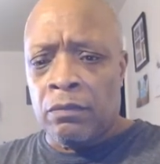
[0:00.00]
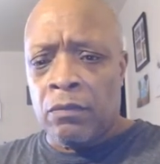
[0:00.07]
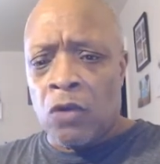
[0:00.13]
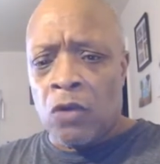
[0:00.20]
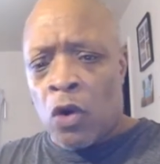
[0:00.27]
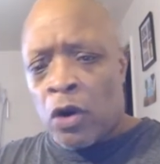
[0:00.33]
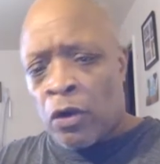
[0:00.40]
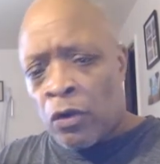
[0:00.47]

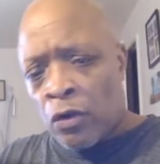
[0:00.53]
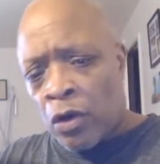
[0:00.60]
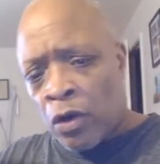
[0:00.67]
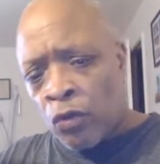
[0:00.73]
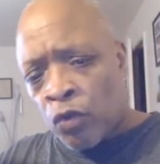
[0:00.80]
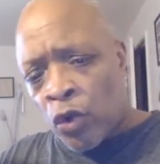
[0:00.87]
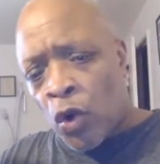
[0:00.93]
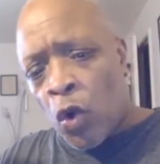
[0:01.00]
or
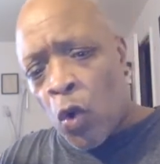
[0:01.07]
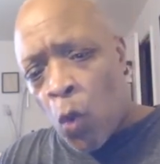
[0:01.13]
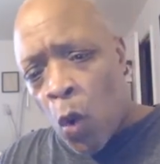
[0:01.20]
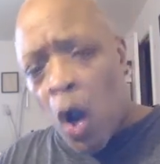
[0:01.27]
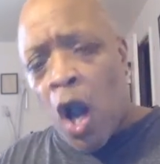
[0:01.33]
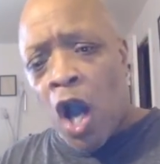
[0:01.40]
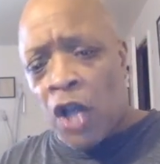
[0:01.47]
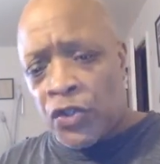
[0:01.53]
real
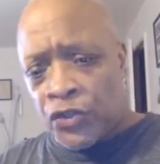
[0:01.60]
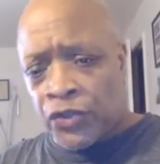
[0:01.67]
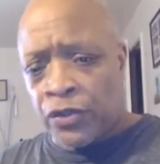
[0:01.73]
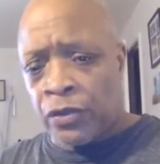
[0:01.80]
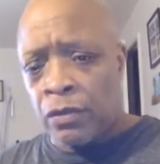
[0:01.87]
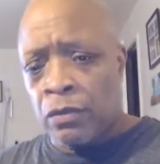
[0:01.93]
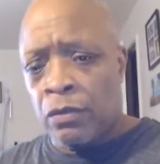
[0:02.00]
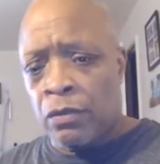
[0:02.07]
gouache,
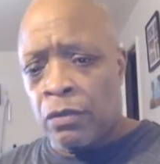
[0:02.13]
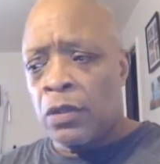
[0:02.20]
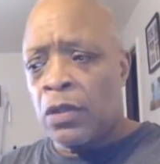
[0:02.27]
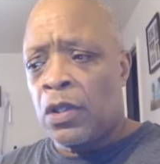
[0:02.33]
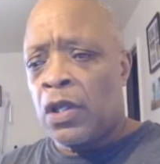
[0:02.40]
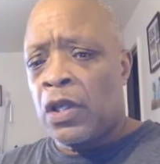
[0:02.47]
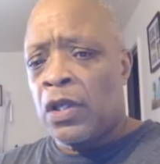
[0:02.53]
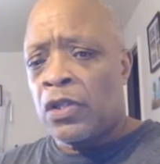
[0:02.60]

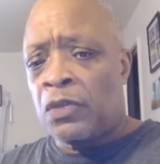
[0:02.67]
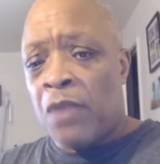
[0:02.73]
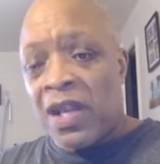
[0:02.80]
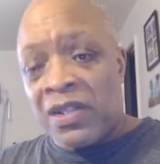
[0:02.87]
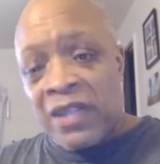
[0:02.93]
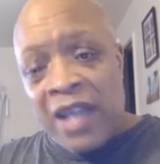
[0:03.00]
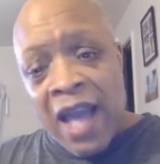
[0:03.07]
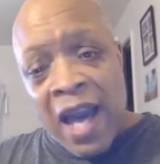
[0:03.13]

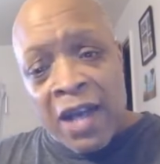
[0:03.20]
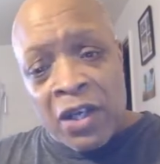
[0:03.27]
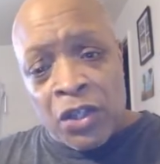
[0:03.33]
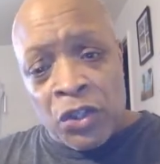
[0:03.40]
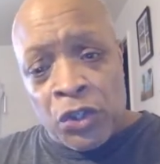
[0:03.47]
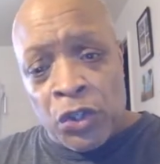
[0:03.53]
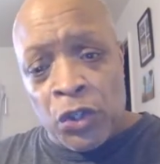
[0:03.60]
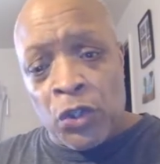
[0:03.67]
especially out of
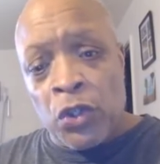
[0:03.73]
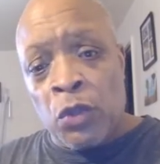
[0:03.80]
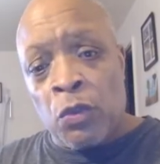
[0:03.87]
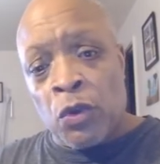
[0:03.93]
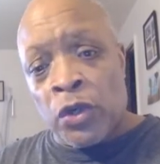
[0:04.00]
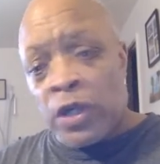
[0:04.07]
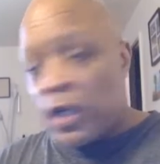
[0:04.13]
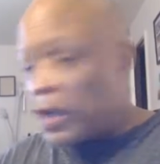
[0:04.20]
the tube
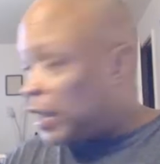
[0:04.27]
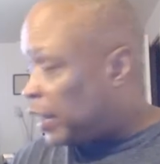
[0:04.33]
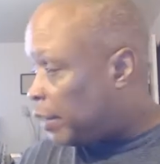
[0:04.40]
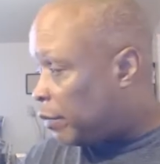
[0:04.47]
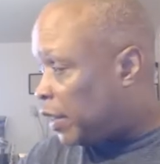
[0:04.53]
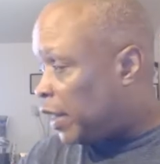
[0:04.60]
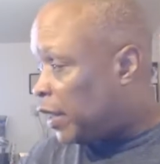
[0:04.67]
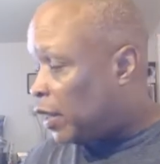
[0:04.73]
or the
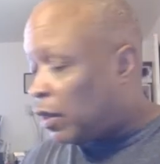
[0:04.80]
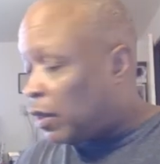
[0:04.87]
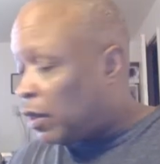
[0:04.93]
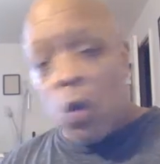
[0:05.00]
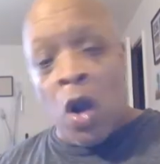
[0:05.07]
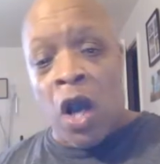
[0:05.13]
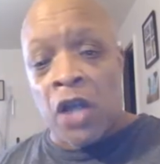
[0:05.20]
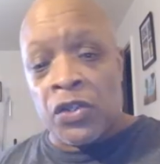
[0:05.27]
Himi
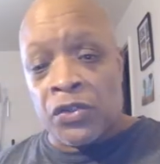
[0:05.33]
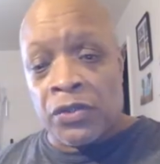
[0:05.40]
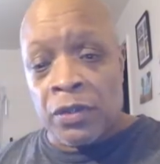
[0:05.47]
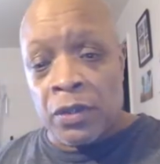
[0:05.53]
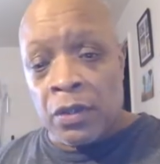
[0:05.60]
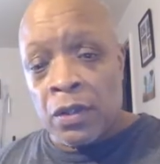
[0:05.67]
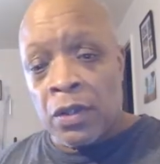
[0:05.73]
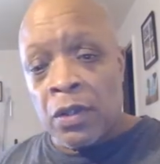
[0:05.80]
gouache,
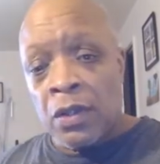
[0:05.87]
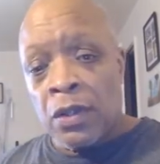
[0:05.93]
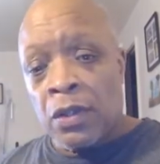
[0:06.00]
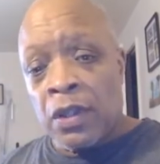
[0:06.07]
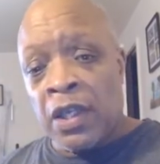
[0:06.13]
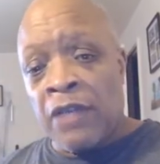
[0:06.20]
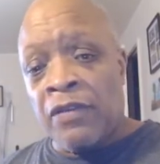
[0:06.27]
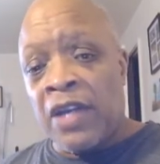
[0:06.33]

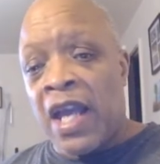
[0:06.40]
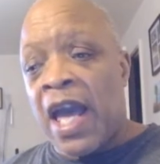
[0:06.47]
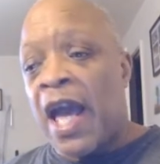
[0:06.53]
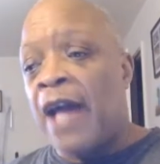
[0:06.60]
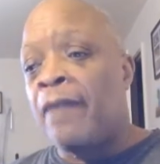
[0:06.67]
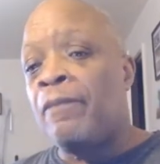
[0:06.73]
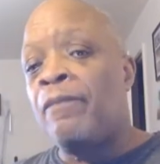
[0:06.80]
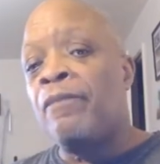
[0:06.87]
even
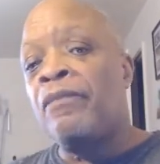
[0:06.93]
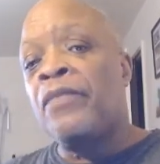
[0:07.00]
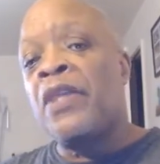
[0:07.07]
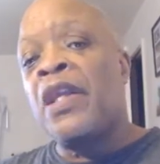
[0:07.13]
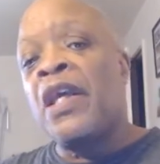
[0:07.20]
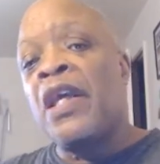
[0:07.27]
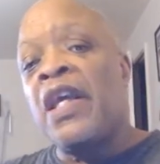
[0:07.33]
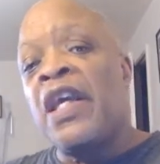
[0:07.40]
that,
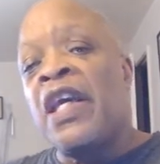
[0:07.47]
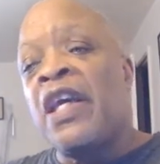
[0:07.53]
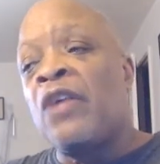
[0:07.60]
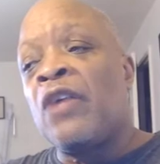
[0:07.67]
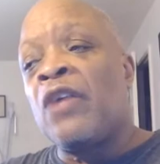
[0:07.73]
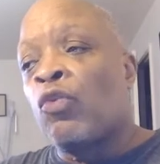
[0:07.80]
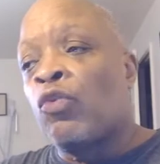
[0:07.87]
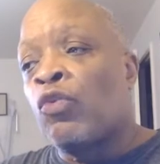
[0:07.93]
it
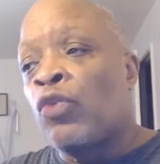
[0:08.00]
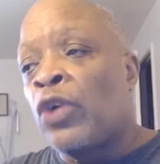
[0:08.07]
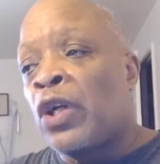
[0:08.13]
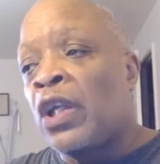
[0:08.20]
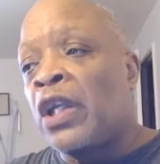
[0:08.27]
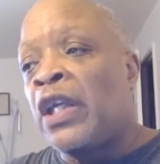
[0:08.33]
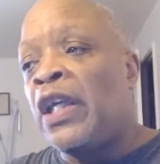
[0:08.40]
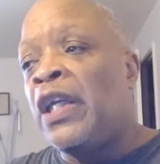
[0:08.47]

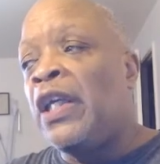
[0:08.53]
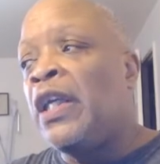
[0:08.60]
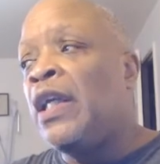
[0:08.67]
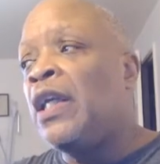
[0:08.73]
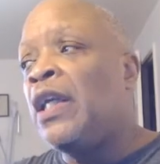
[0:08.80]
really